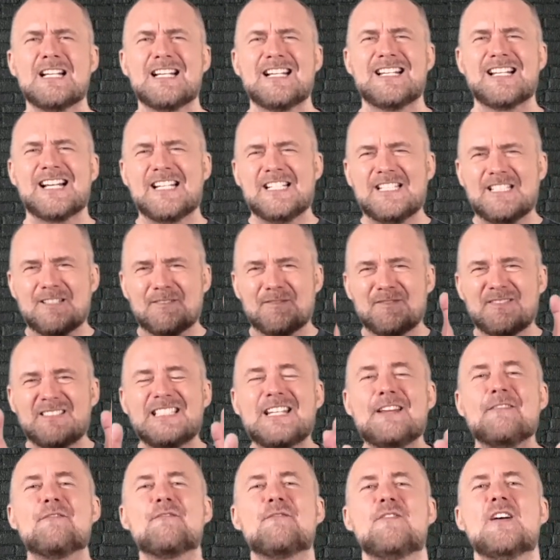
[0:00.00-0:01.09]
kind of
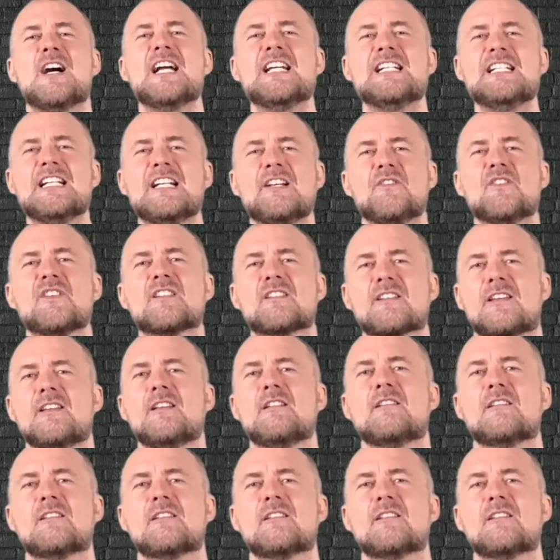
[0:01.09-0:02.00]
defining the skill